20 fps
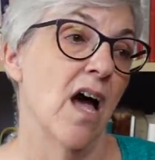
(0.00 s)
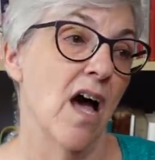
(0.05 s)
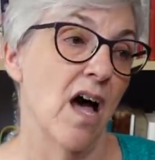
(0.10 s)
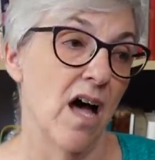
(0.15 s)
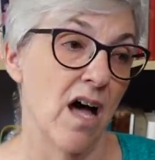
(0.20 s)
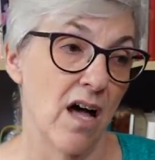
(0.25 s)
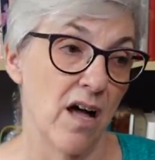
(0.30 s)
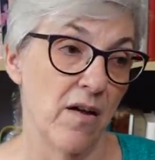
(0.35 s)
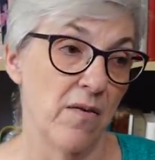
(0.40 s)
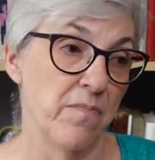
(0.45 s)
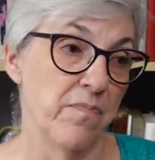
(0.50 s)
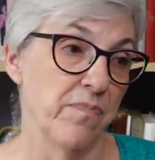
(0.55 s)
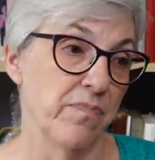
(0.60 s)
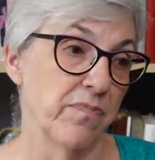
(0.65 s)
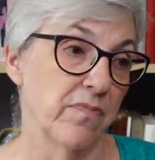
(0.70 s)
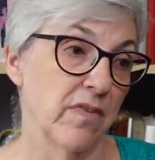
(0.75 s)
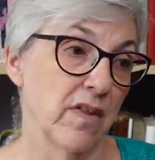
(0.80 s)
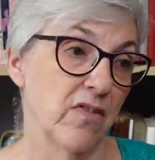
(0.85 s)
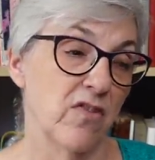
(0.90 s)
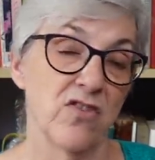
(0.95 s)

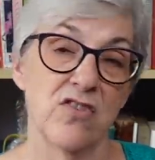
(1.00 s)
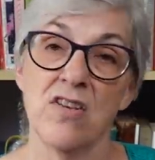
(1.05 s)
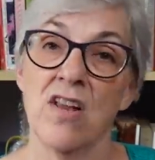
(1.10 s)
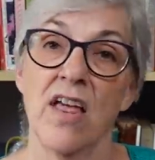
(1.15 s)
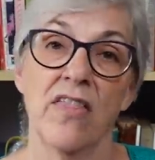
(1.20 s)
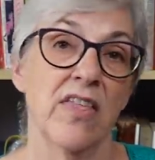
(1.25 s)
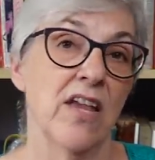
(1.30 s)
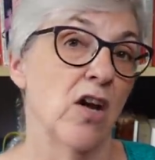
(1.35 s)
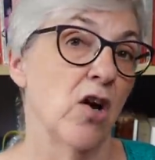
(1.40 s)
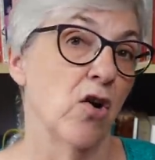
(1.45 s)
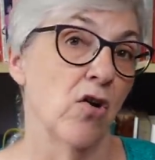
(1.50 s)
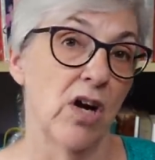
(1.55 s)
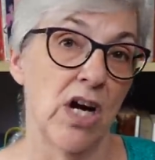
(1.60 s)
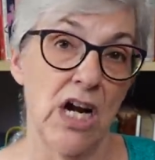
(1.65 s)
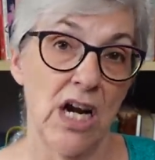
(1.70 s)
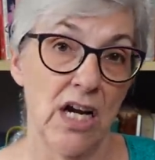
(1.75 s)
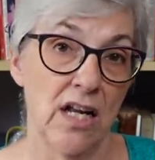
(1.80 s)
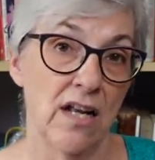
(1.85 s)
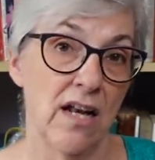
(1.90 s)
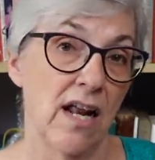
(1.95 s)
there's nothing
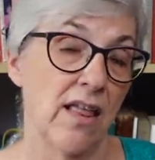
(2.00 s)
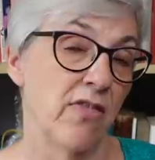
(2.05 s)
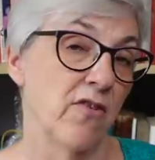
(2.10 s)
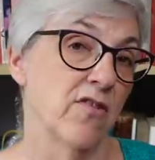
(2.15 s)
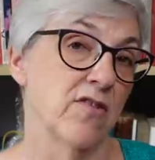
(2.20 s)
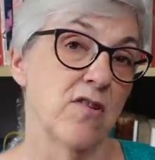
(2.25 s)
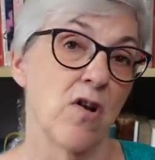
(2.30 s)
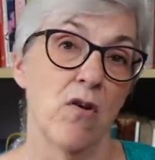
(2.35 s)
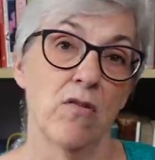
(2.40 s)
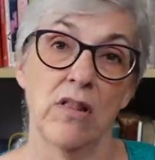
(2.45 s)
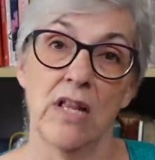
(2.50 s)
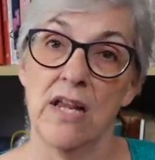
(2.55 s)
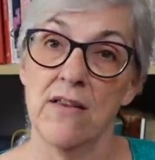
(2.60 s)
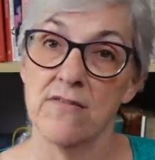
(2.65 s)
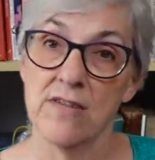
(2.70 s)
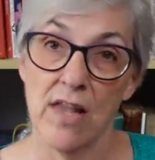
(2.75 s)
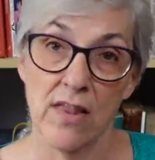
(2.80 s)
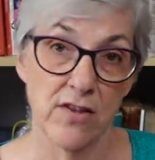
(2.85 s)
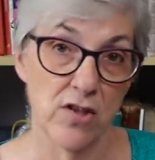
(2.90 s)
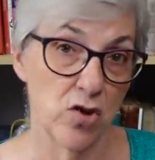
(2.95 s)
green, and there's no
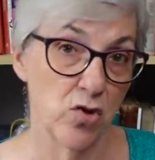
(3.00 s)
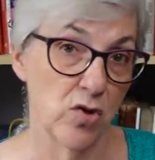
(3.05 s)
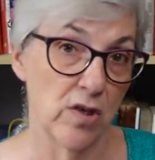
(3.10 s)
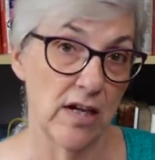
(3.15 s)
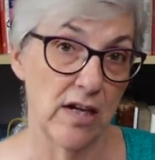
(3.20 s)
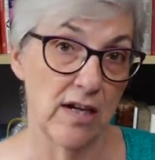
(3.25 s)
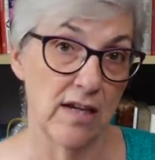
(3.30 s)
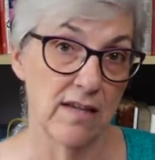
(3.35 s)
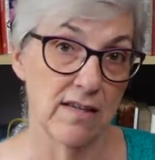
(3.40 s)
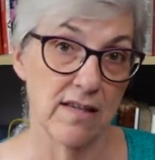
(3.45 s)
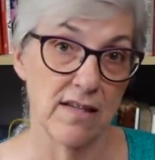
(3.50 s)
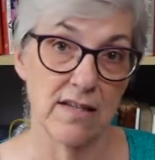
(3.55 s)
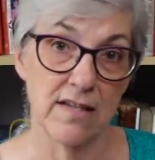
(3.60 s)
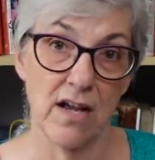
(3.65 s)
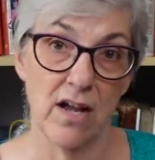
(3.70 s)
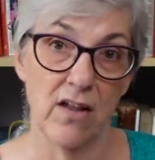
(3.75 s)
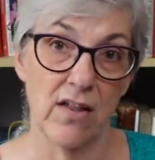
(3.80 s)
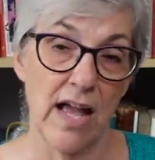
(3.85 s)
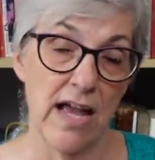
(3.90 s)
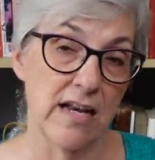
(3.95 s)
leaves on the trees
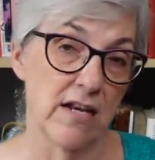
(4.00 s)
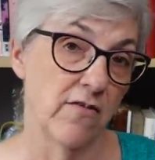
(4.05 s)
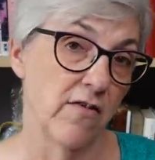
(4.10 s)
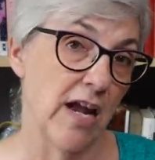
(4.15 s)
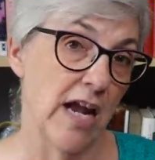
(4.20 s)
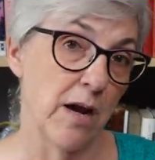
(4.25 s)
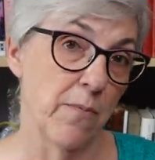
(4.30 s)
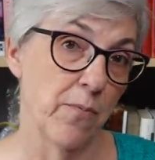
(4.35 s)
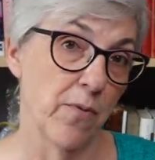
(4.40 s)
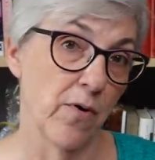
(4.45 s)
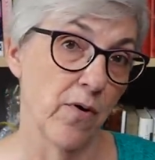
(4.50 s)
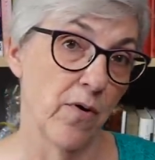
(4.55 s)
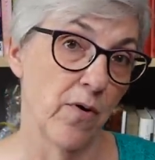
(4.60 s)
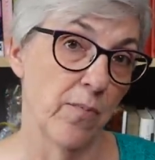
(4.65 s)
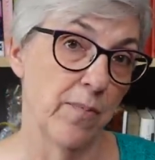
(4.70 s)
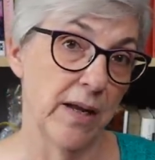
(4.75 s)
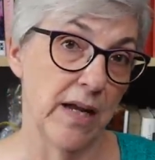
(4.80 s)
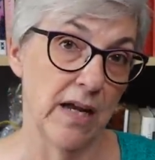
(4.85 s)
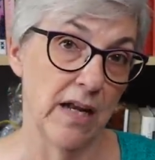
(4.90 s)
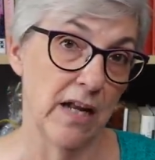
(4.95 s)
until end of
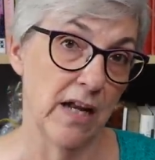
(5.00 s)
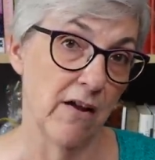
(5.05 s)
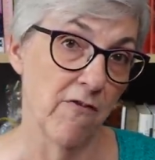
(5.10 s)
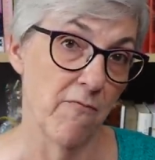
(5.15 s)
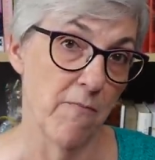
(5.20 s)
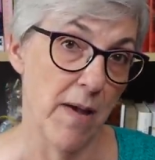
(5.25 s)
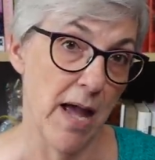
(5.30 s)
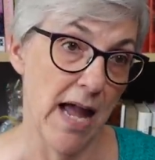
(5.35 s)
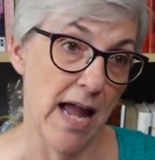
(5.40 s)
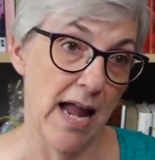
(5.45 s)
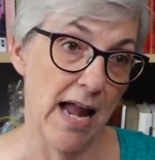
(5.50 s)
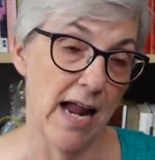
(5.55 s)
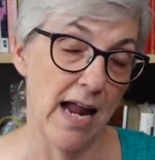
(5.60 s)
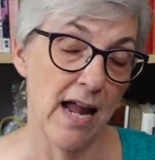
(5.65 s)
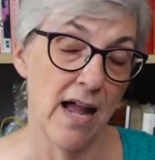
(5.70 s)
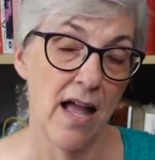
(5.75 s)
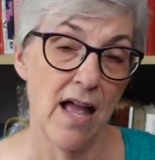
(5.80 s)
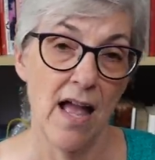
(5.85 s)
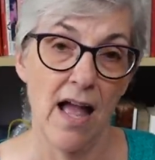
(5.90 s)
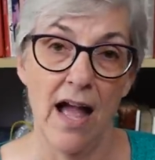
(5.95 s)
April, beginning of May.